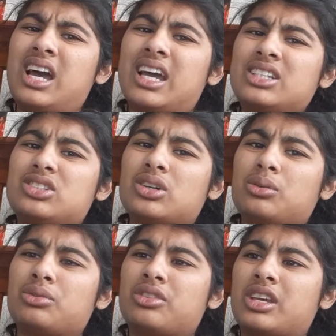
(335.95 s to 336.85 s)
I
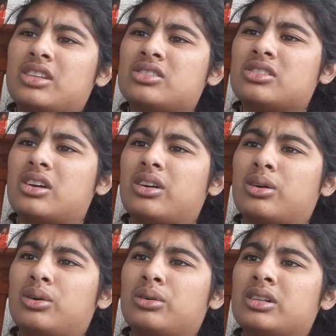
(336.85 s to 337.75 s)
don't think
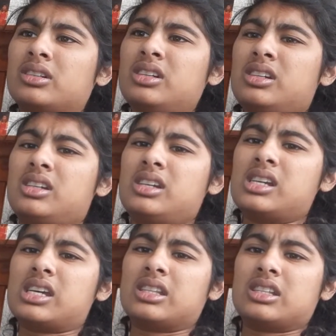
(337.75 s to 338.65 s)
so
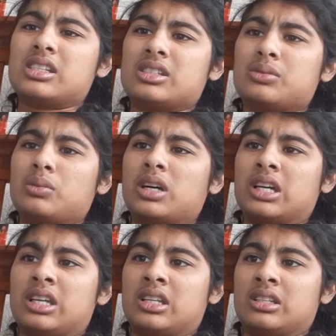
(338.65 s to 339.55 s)
in this
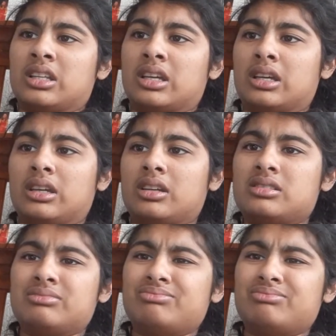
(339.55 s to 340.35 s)
one. Like,